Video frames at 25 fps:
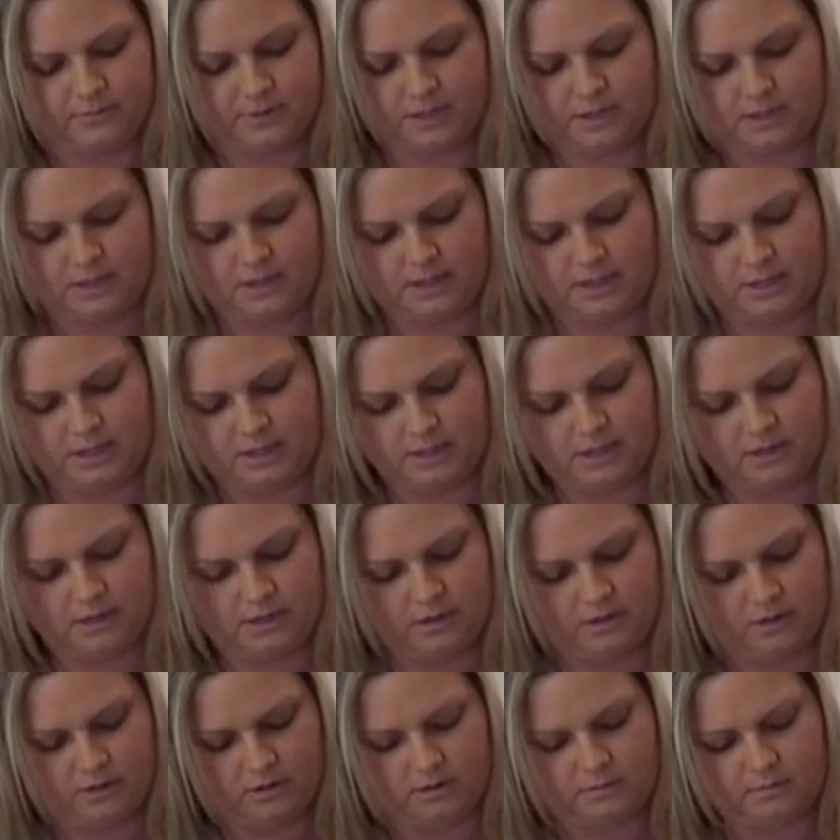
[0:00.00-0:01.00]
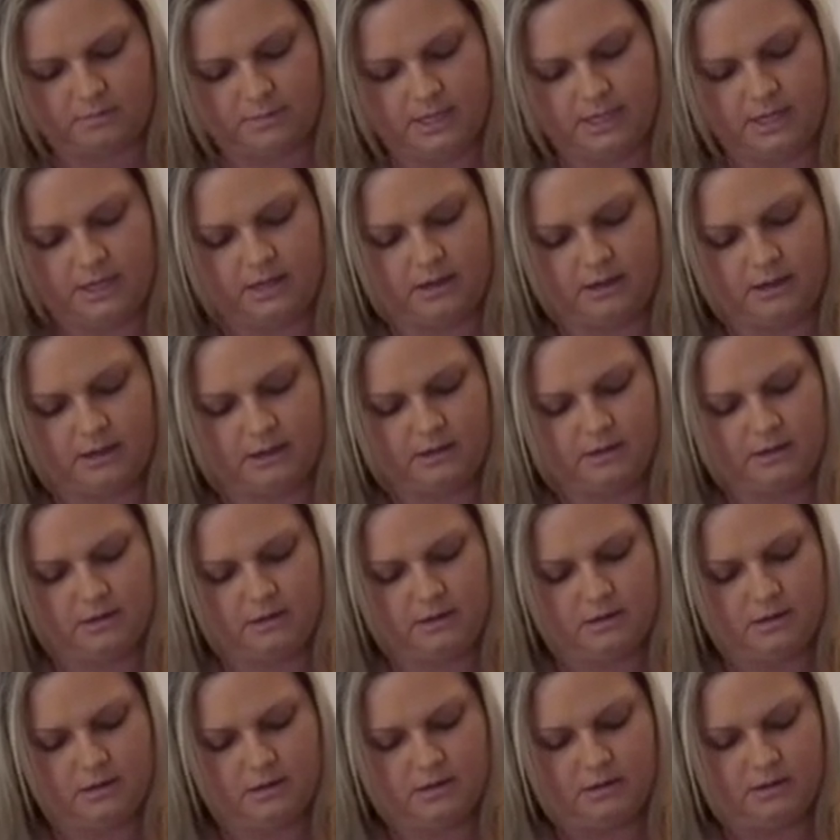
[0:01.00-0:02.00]
and you can make
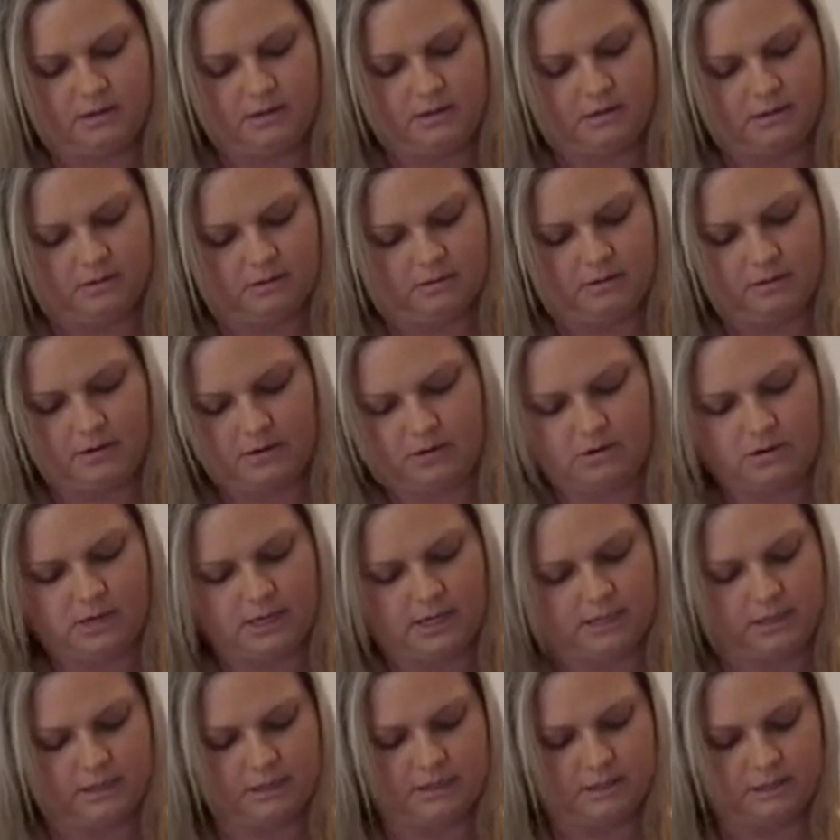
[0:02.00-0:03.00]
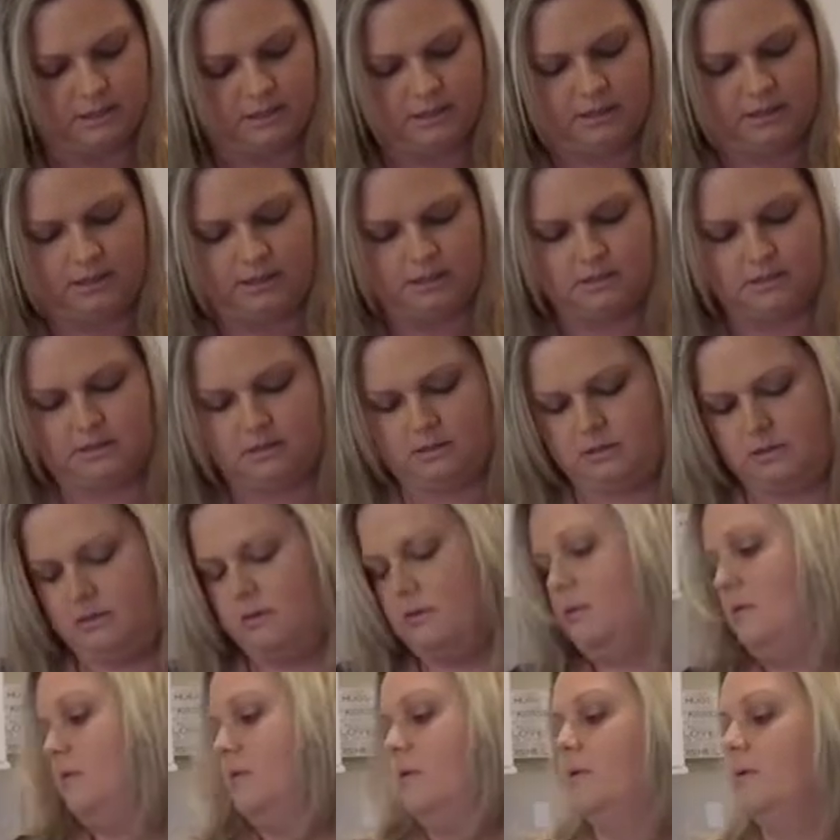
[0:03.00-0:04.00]
all kinds of things
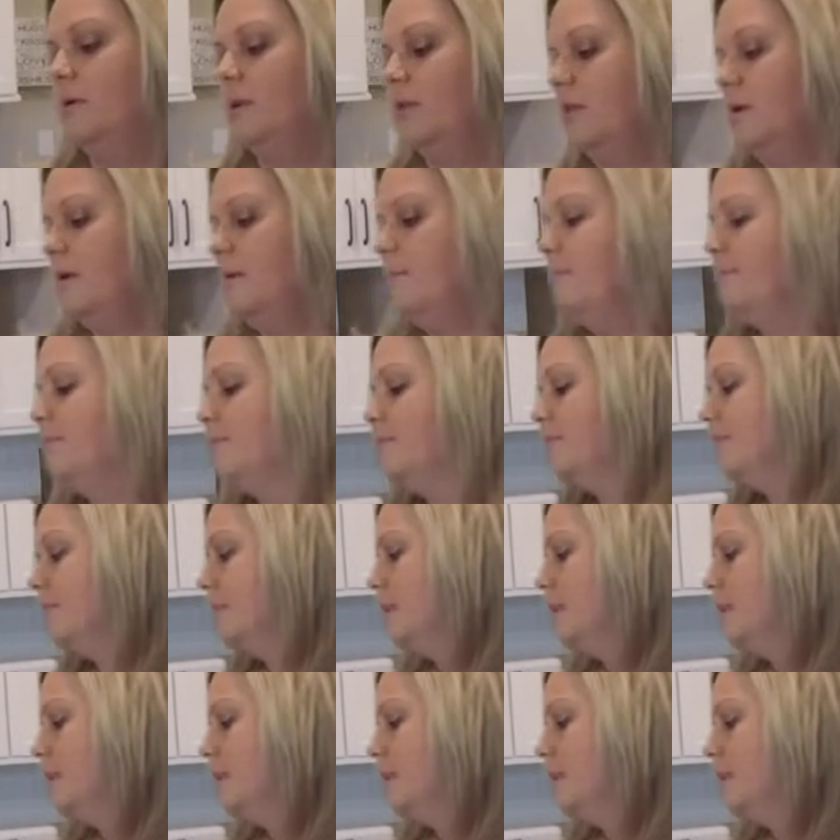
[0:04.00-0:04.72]
with it.